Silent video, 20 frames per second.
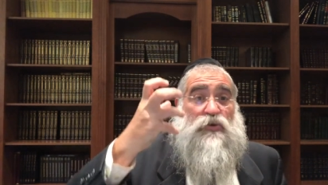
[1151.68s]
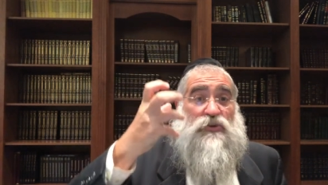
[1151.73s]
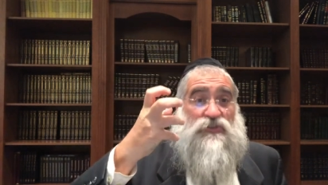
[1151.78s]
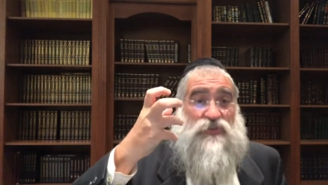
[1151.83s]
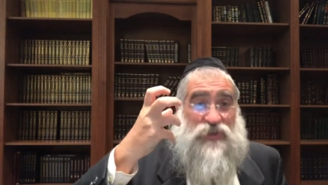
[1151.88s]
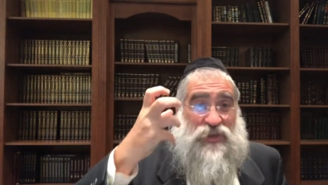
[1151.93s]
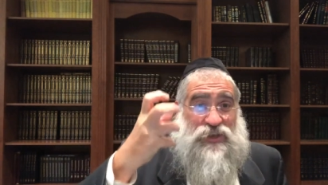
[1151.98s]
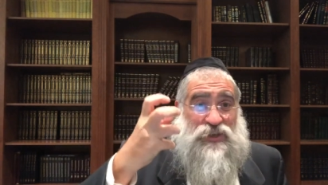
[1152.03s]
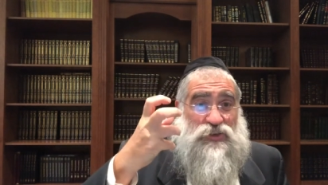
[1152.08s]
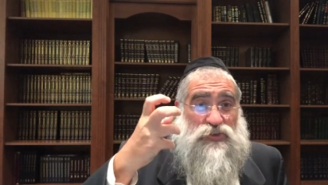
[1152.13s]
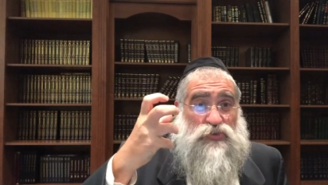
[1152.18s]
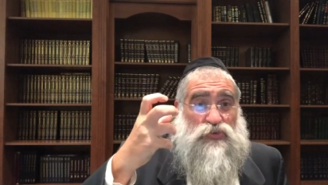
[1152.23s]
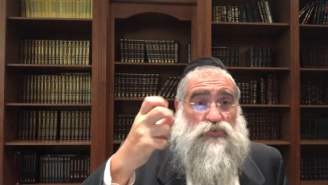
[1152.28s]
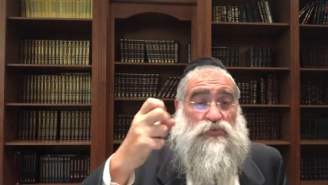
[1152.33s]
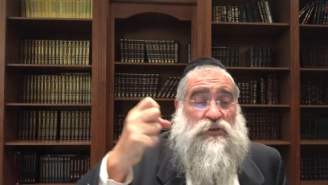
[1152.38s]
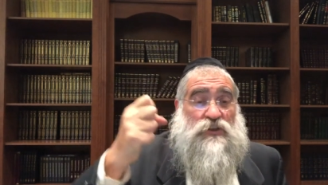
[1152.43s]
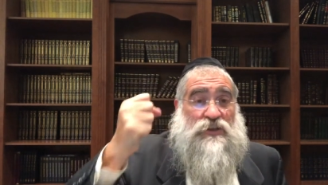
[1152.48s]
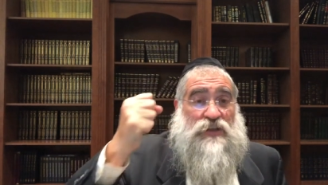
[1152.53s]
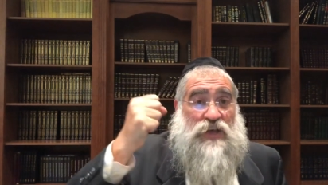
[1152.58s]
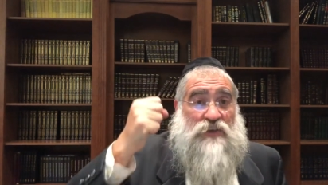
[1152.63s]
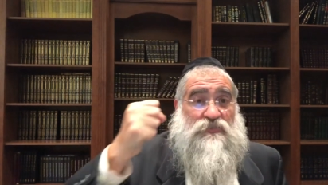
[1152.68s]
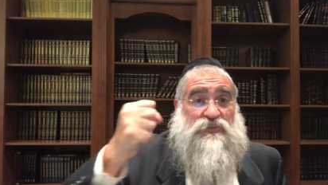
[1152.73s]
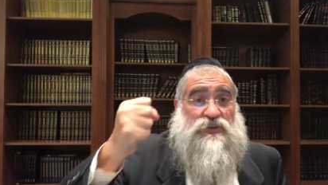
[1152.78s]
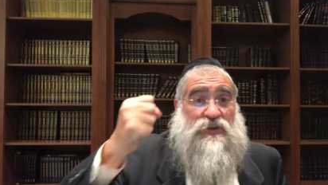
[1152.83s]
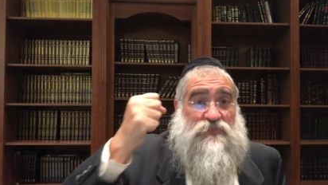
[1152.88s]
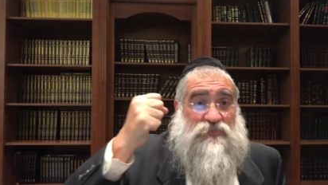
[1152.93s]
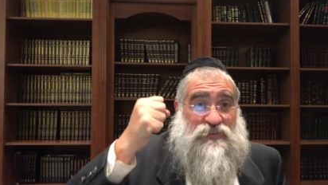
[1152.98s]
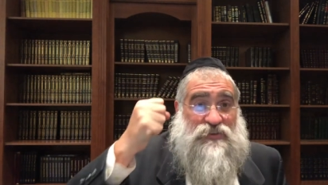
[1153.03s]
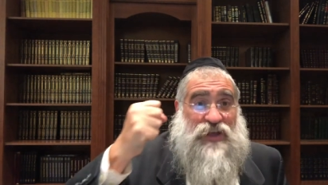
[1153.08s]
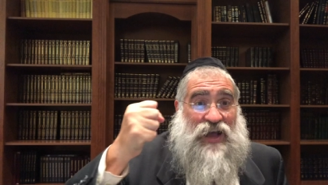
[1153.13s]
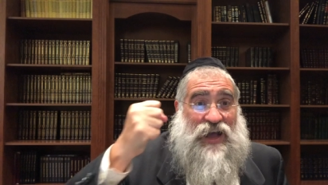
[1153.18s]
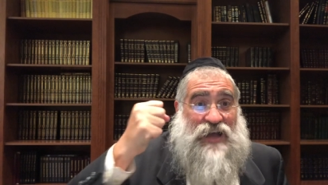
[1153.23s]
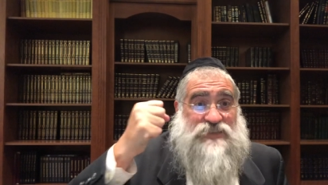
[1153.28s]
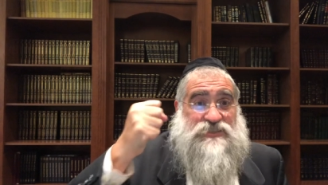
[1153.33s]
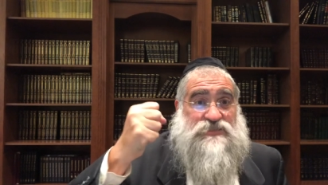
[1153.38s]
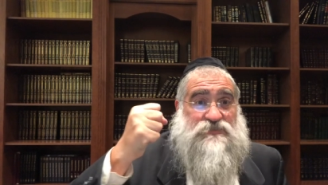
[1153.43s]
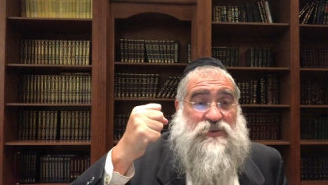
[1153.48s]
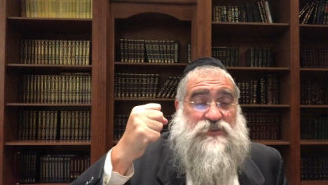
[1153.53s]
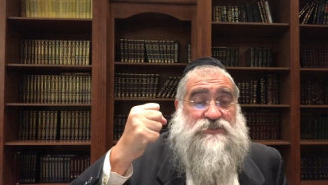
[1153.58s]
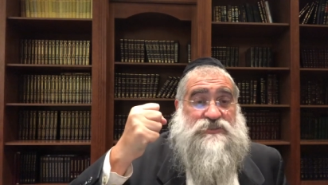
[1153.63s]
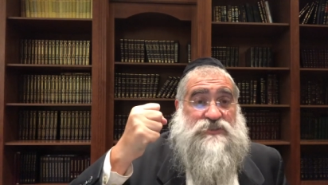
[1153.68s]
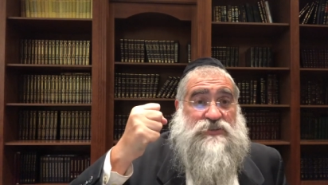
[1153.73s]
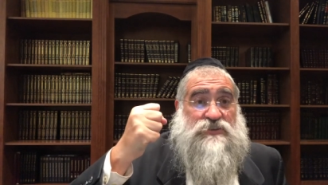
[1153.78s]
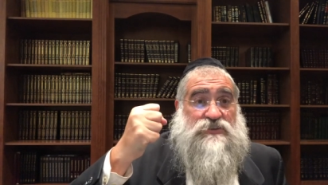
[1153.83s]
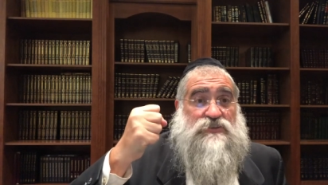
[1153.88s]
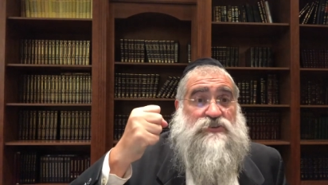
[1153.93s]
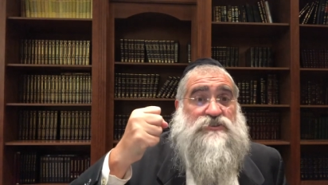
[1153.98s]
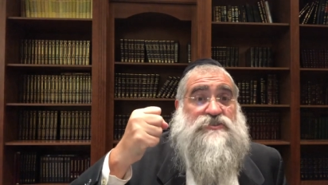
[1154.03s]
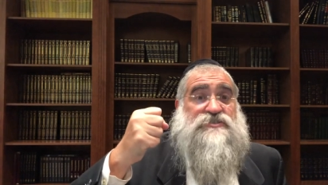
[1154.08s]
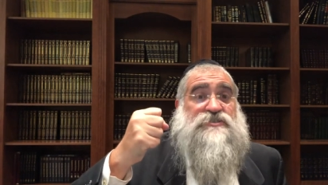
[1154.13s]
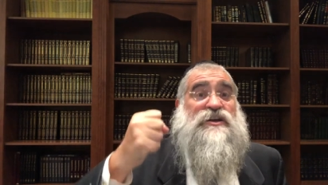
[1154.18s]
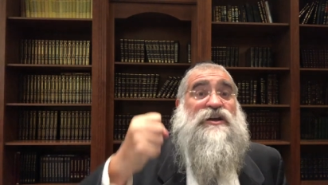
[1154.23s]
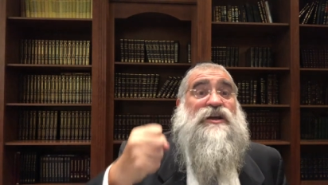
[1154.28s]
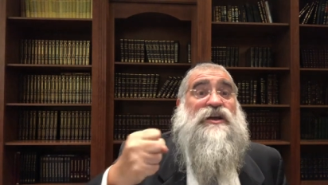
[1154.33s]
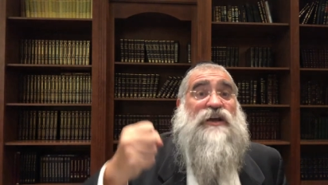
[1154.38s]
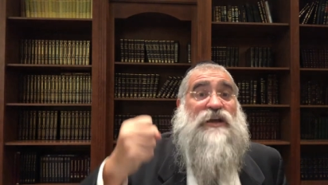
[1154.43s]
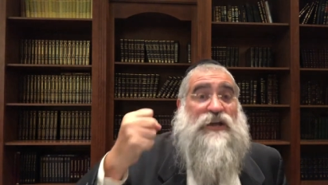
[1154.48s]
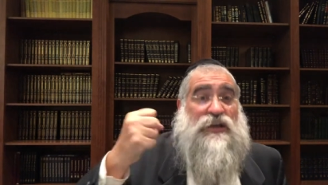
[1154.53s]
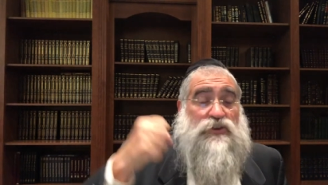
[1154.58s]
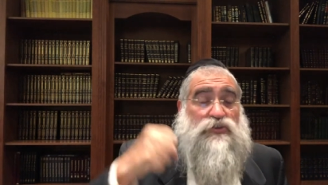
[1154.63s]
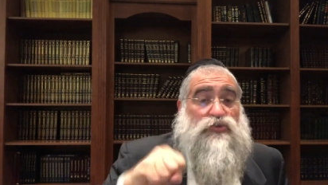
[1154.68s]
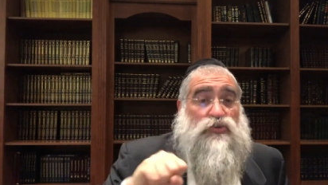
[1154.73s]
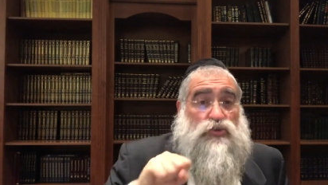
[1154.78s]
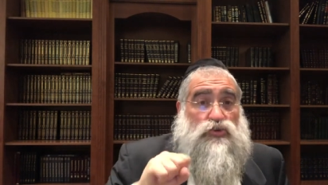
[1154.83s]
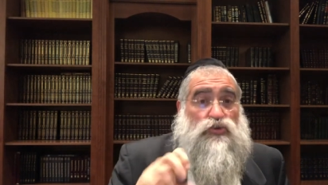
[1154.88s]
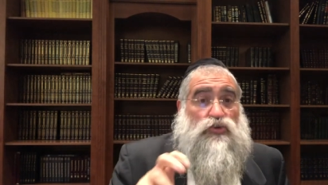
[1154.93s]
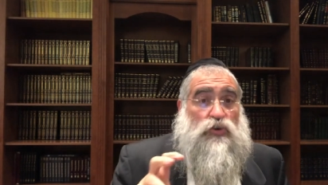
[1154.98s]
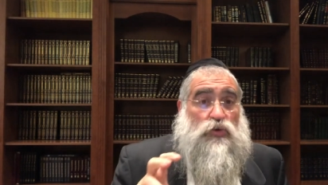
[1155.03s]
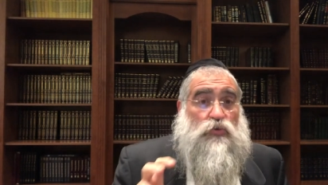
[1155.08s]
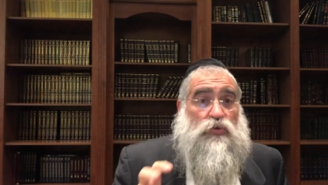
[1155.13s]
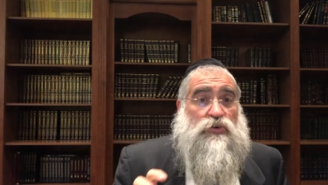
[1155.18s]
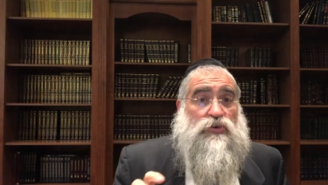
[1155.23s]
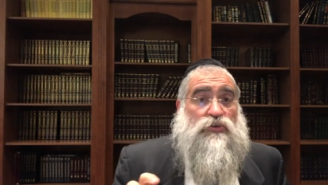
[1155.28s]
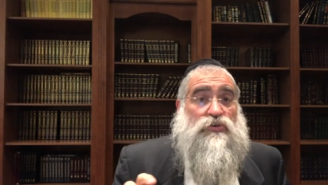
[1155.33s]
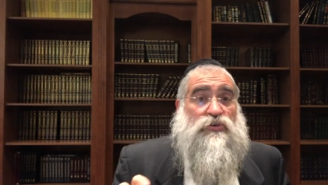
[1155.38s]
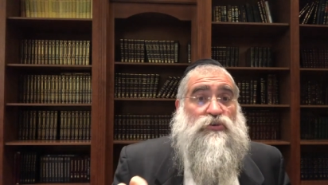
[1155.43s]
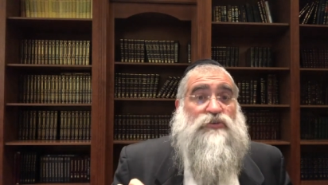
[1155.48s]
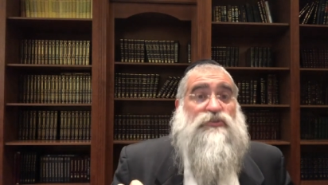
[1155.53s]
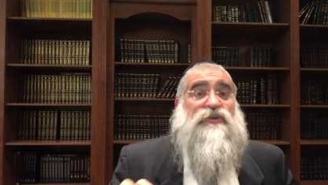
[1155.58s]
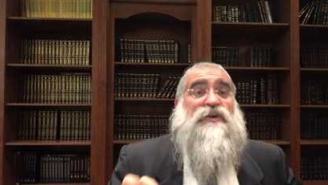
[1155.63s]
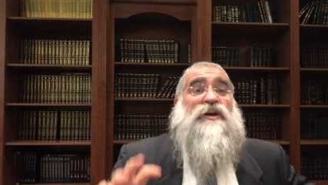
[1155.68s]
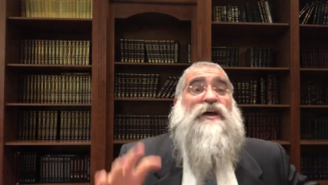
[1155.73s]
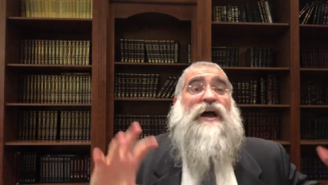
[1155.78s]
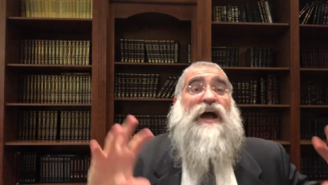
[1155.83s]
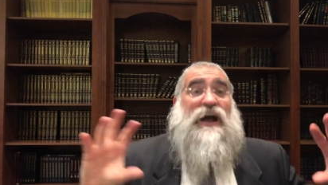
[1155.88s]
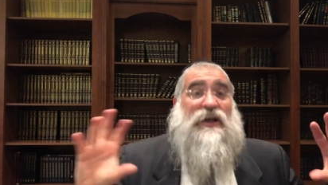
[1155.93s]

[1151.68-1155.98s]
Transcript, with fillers: within you the level of Das Vatsilos into your world,